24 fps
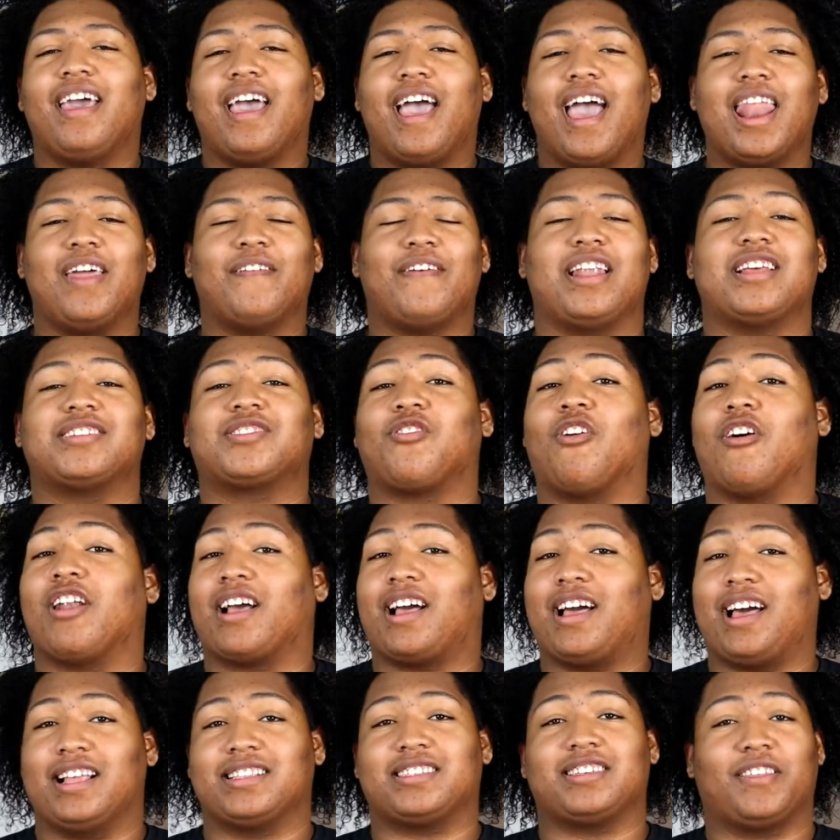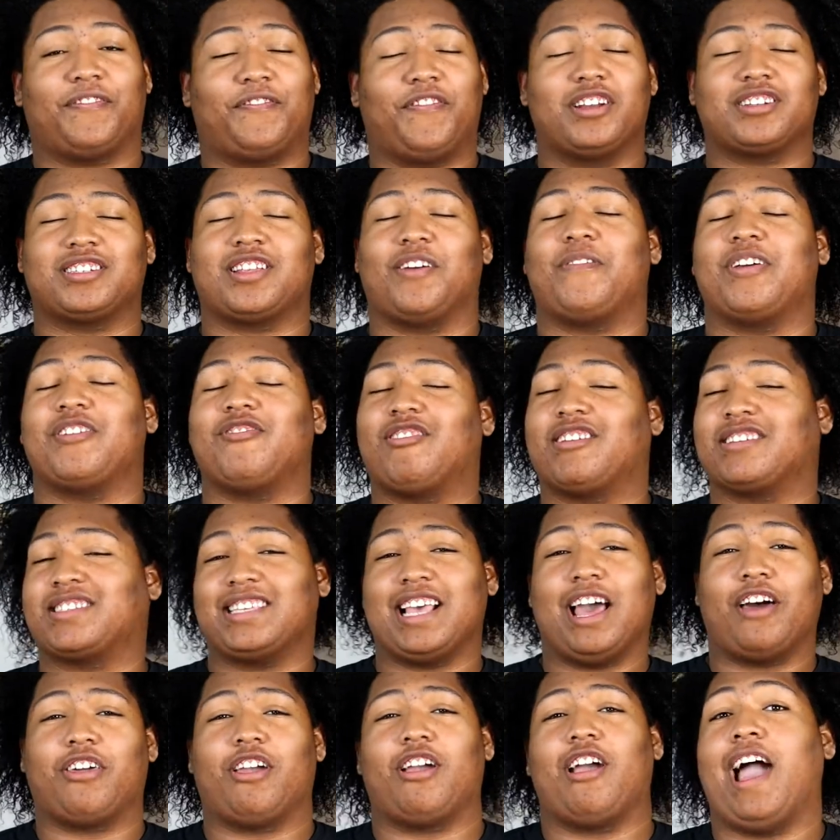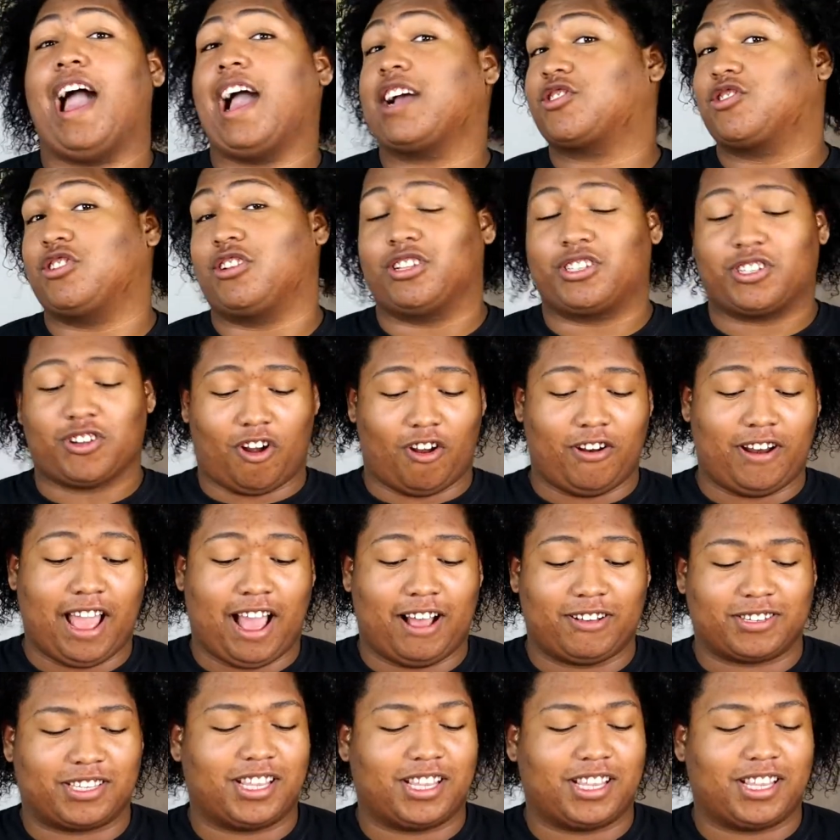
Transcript: Anyway, let's go on and cut to the footage. That way you can see how the hair actually turned out.